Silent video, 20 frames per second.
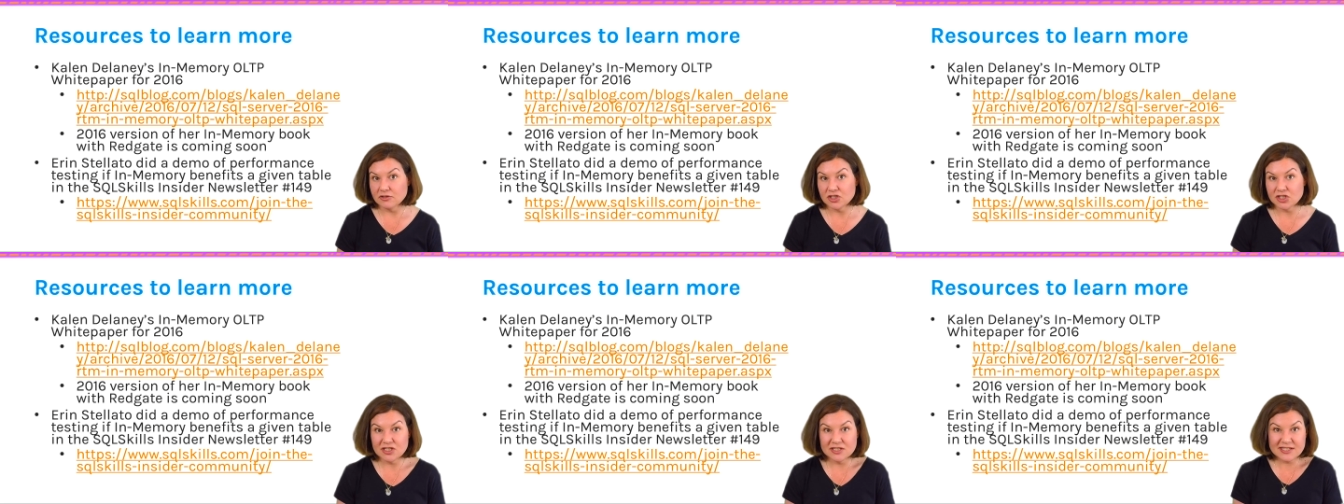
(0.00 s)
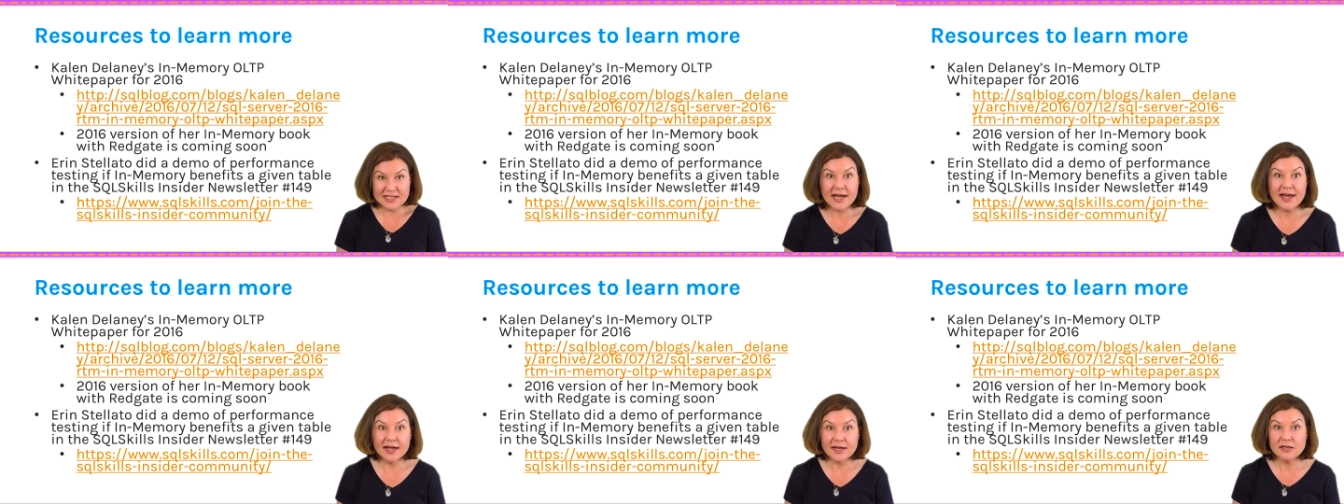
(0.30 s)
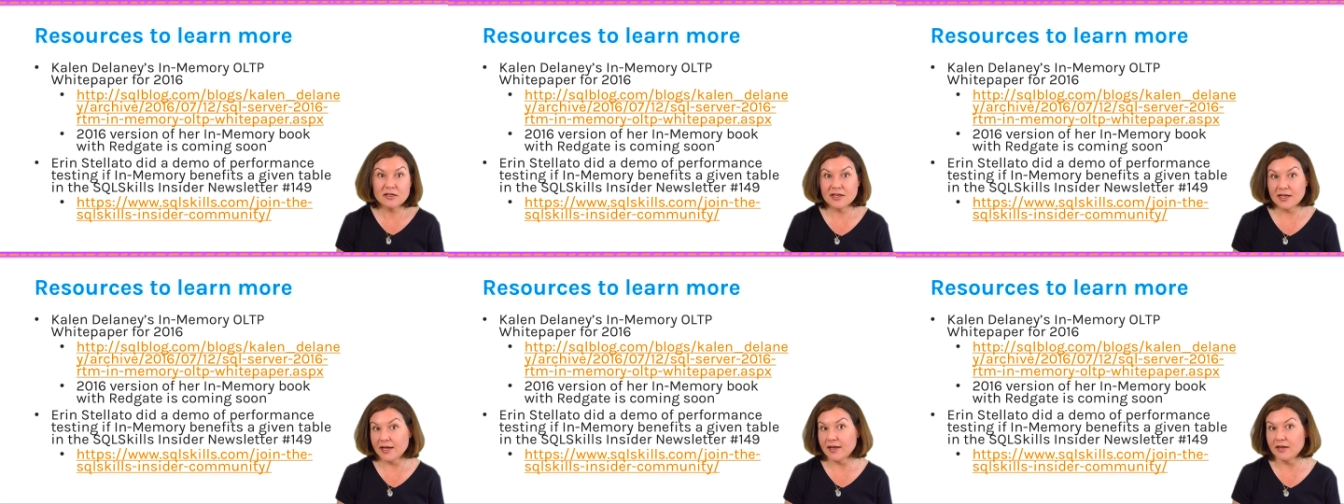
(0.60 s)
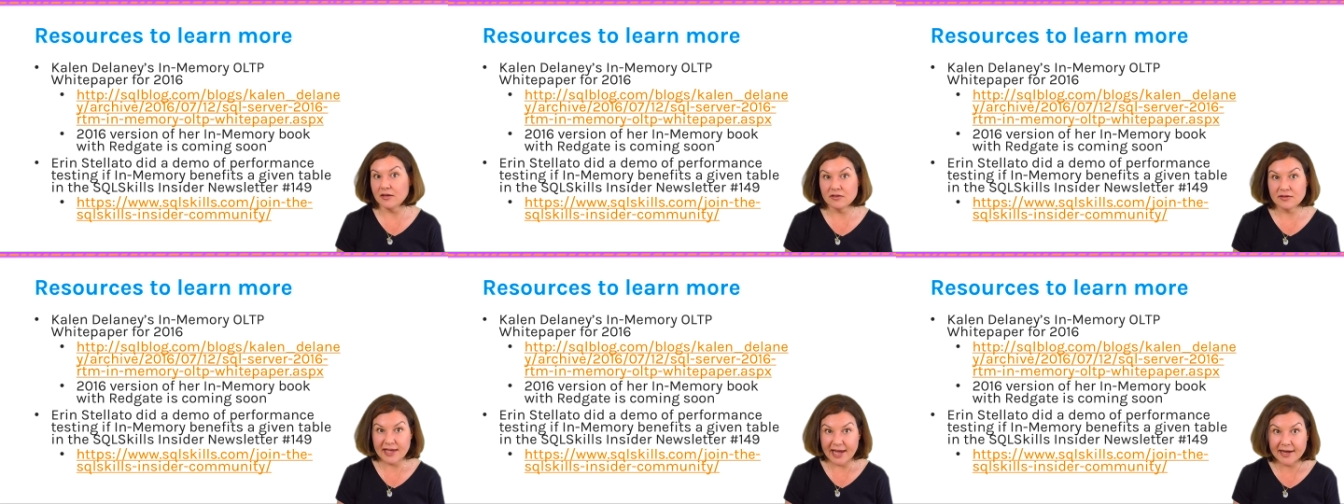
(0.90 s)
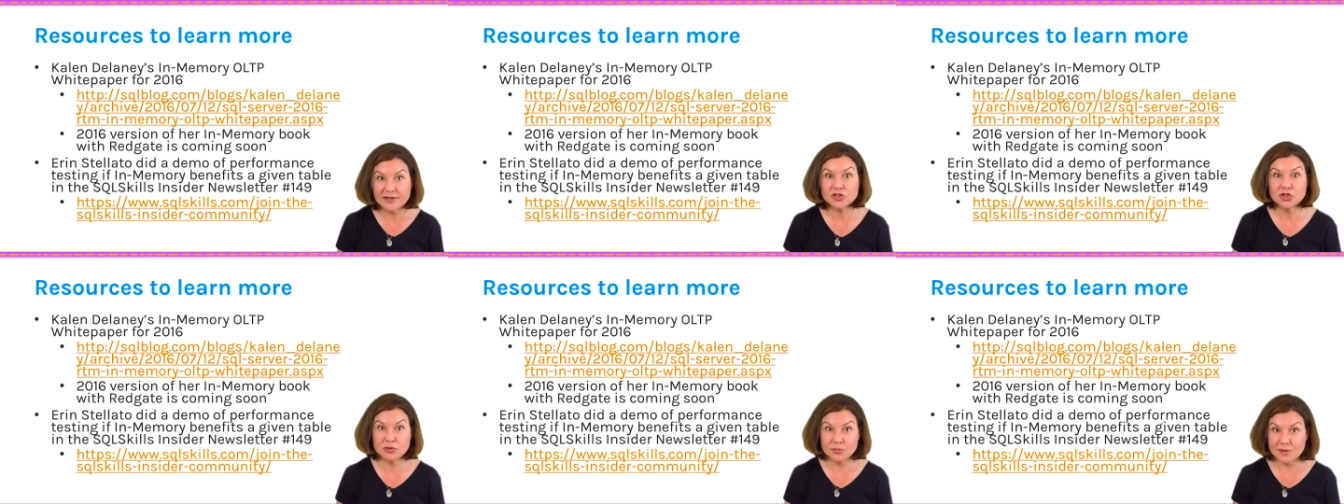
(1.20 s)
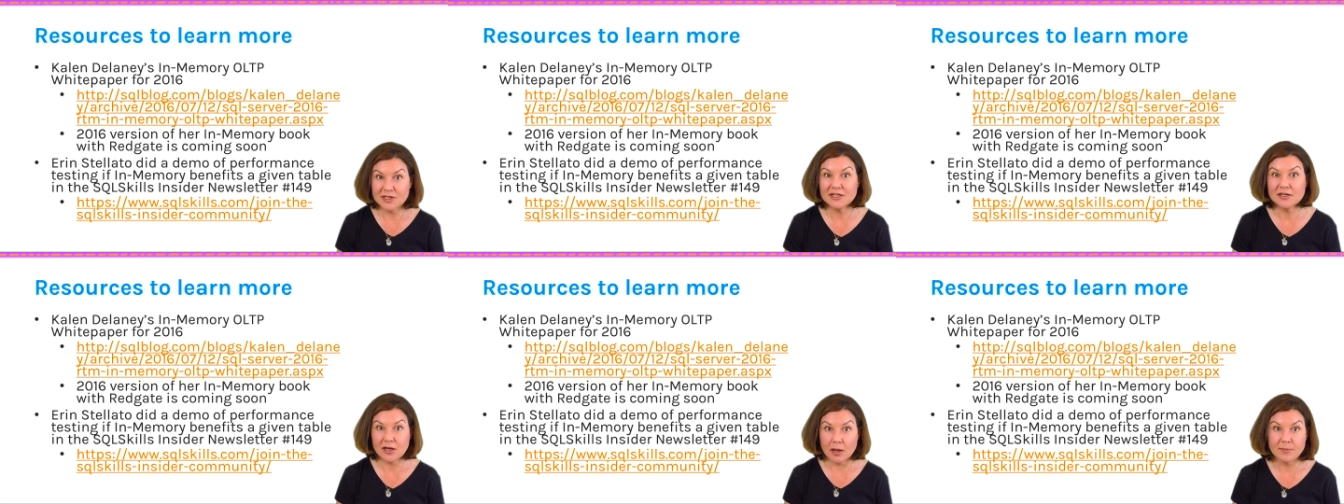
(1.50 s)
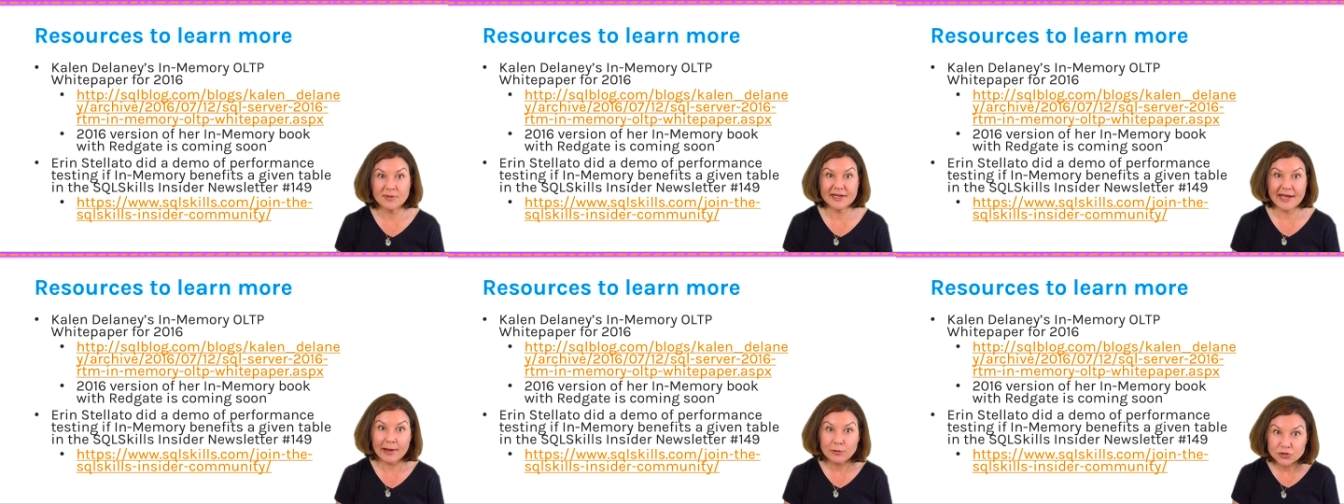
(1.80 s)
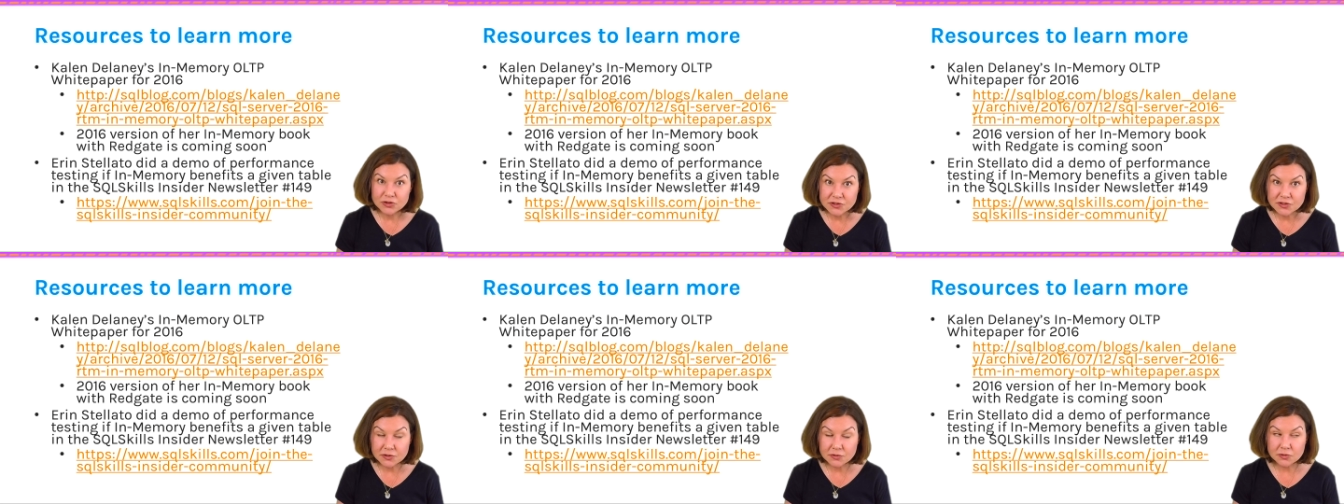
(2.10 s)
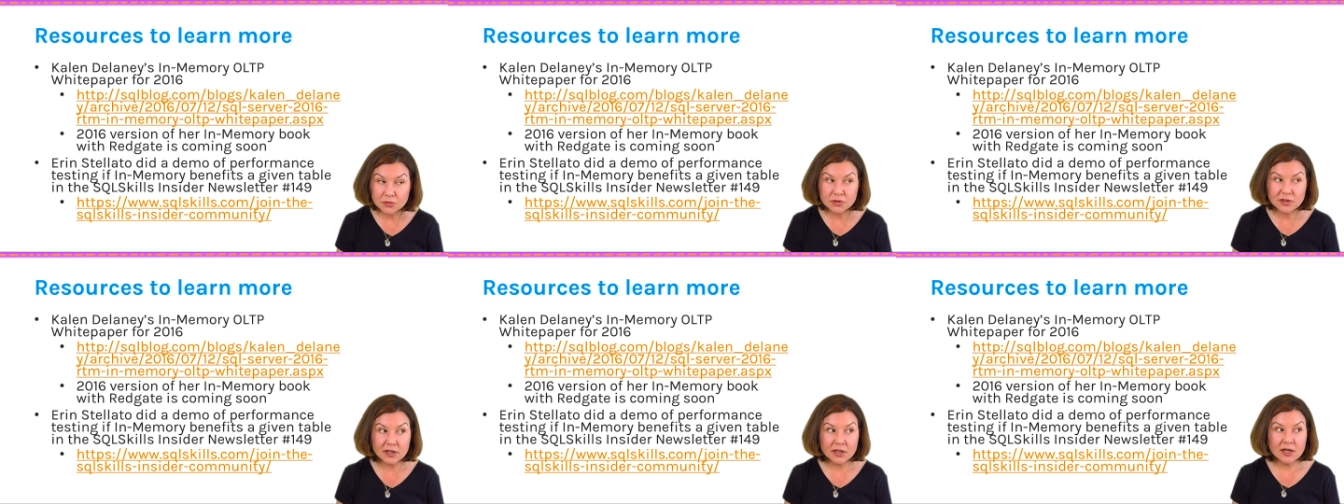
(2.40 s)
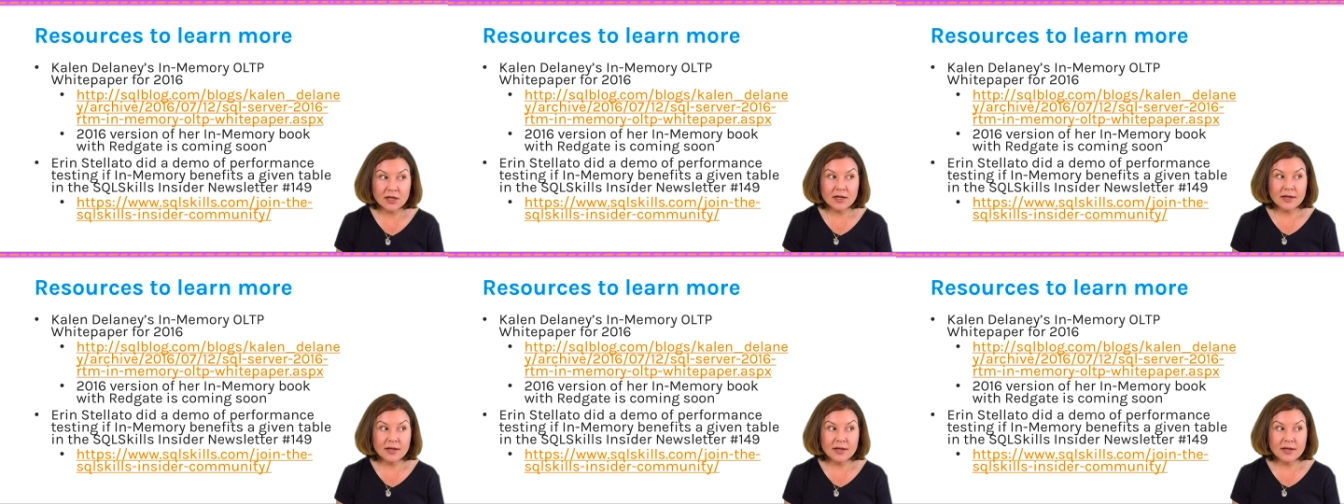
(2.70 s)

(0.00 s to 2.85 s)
She said that that should be coming out soon.